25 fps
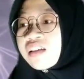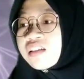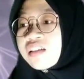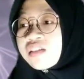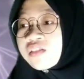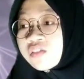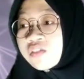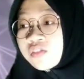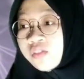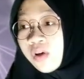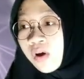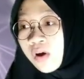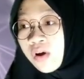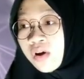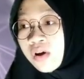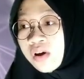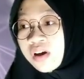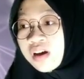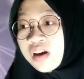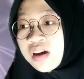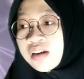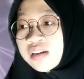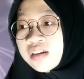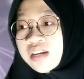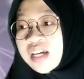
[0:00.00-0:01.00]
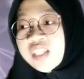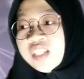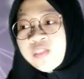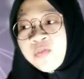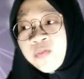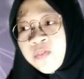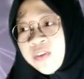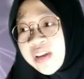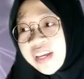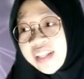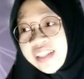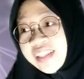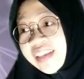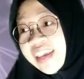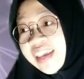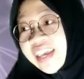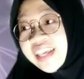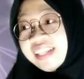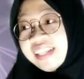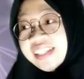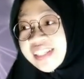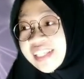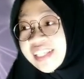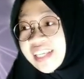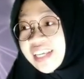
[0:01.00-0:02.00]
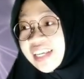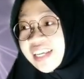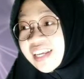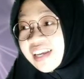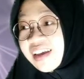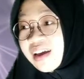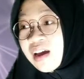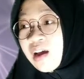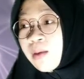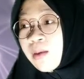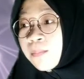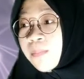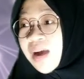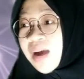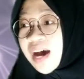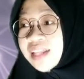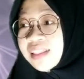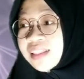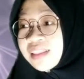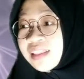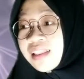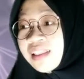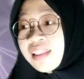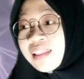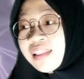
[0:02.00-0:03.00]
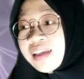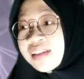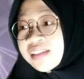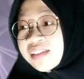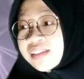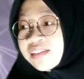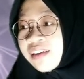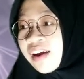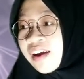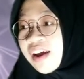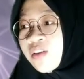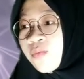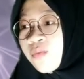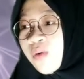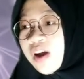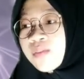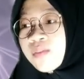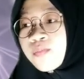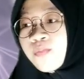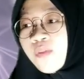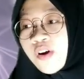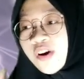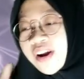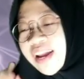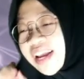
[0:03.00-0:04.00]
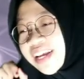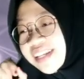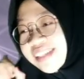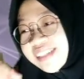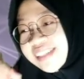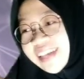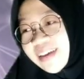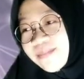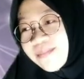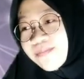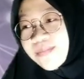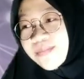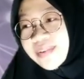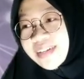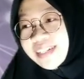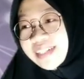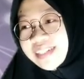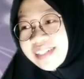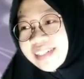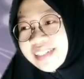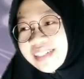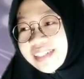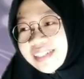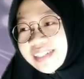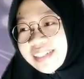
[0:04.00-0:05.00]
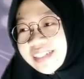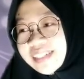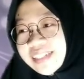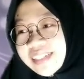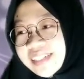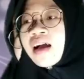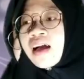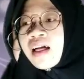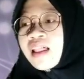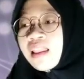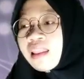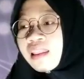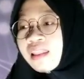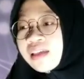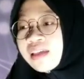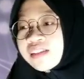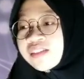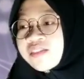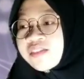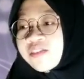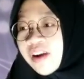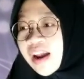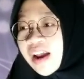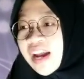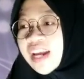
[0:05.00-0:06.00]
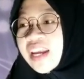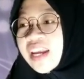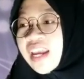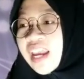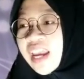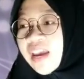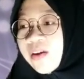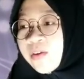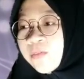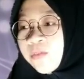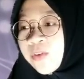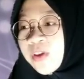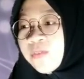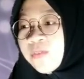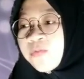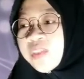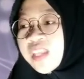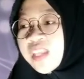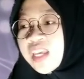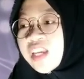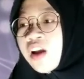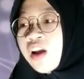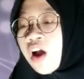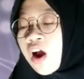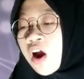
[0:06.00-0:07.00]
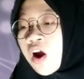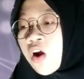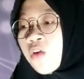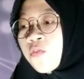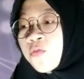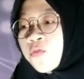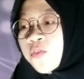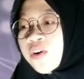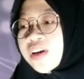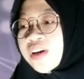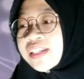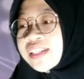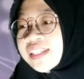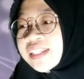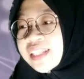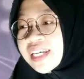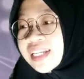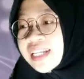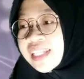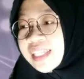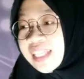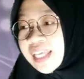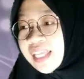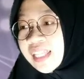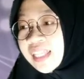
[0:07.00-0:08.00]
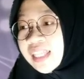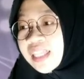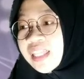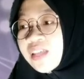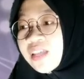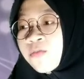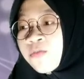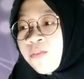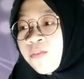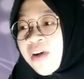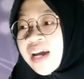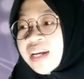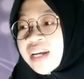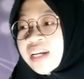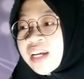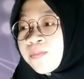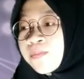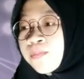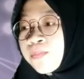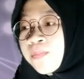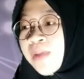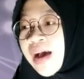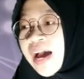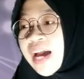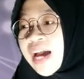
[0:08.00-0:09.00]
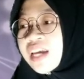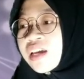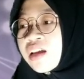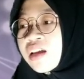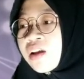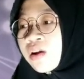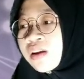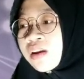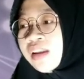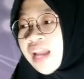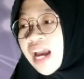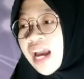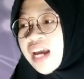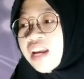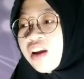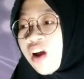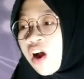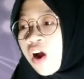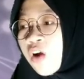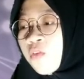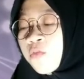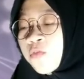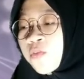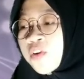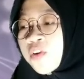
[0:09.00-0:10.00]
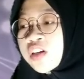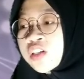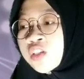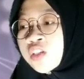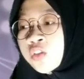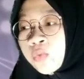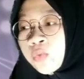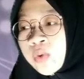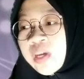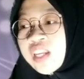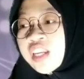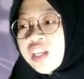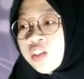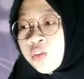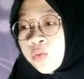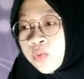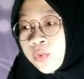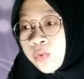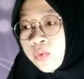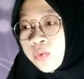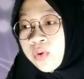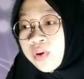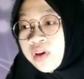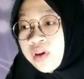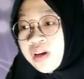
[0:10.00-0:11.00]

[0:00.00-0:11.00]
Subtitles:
So, that's pretty easy. But let's try one more example. Let's try 15 over 16 divided by 9 over 22.